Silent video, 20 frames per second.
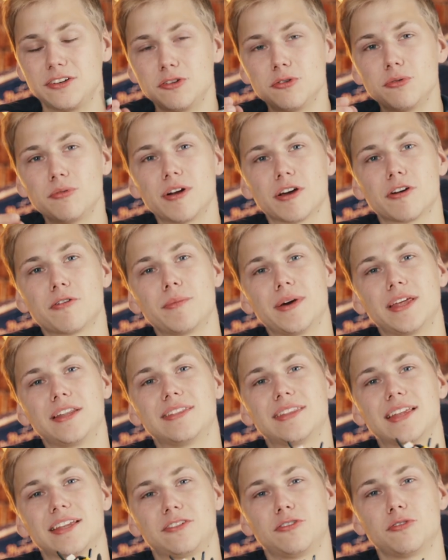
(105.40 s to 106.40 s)
do
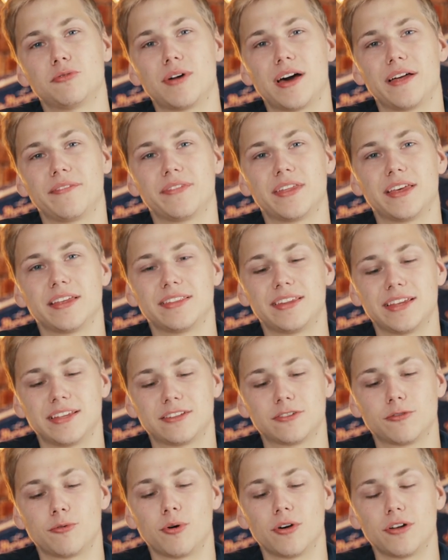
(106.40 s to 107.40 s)
recommend that you run
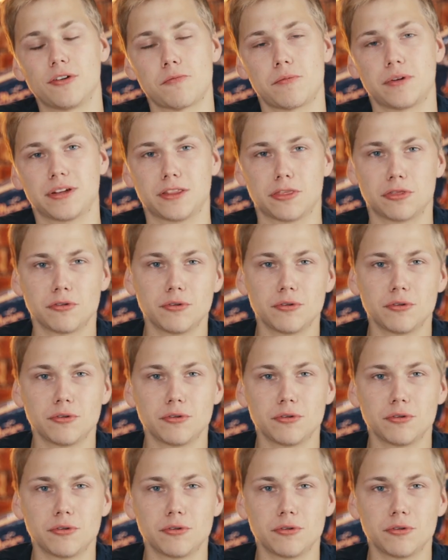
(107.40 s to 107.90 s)
this quad with